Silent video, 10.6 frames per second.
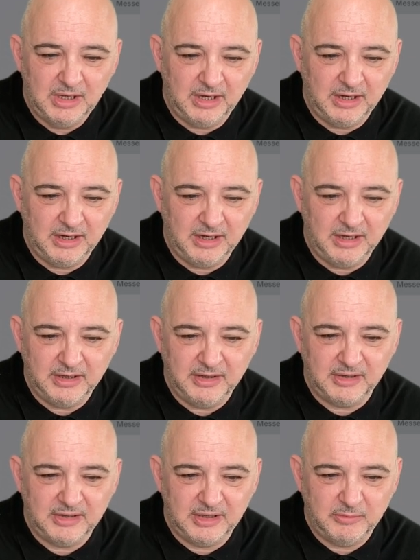And
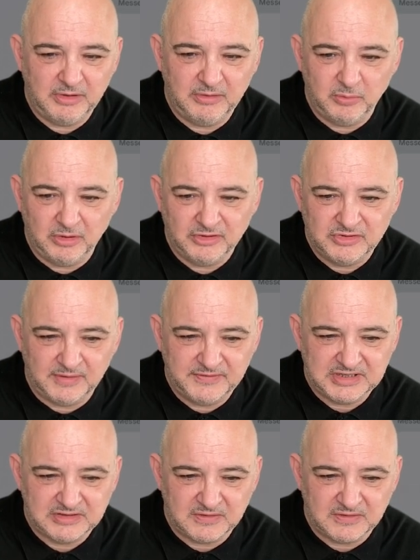then we want to advertise